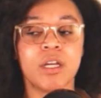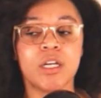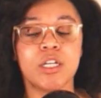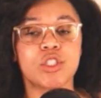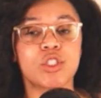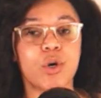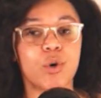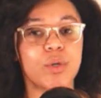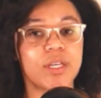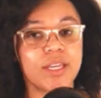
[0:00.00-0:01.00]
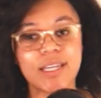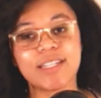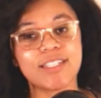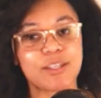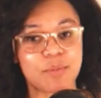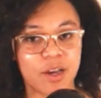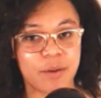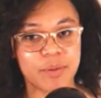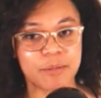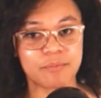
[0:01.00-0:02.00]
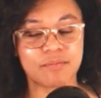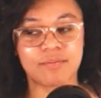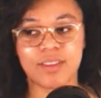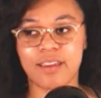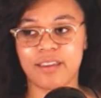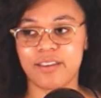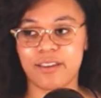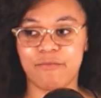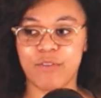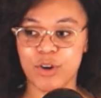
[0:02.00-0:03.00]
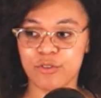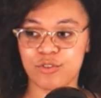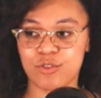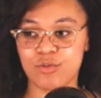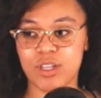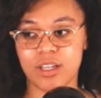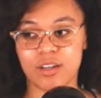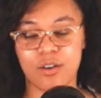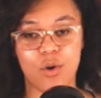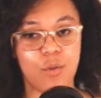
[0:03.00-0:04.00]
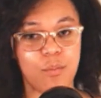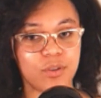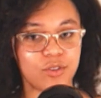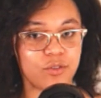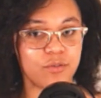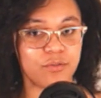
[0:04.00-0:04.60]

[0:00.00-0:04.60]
so he ends up coming, and at first you get a whole bunch of,